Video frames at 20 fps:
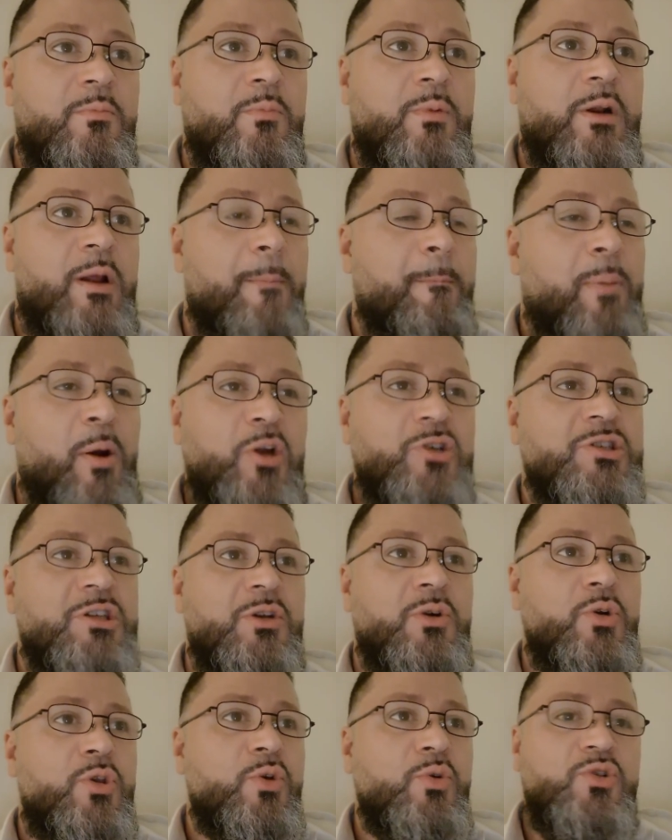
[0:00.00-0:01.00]
with a
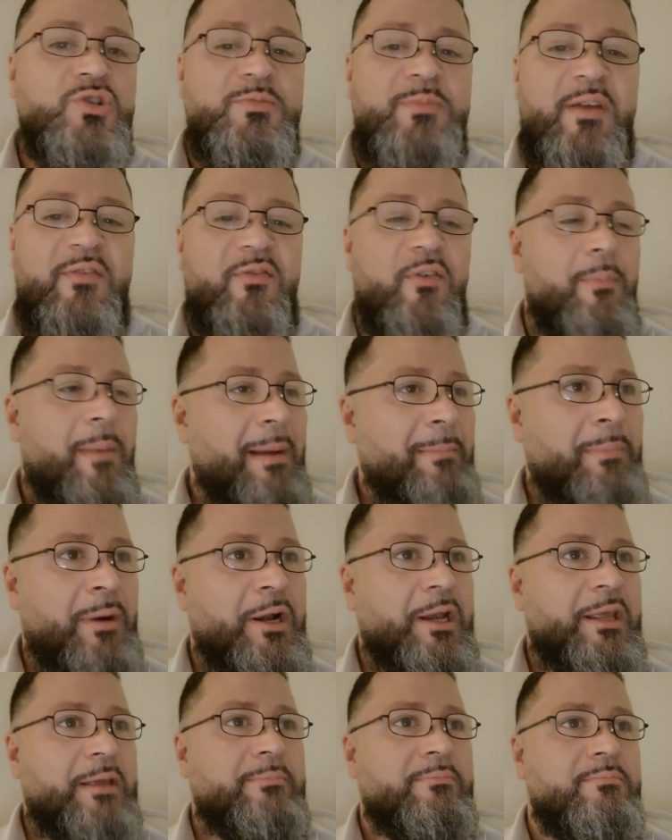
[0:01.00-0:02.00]
person who used me for my
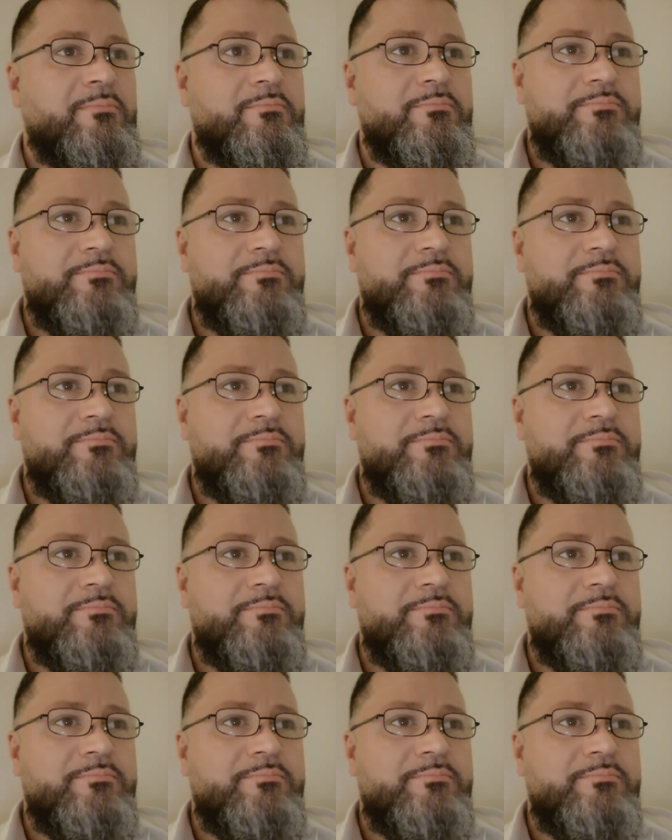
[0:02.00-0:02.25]
money.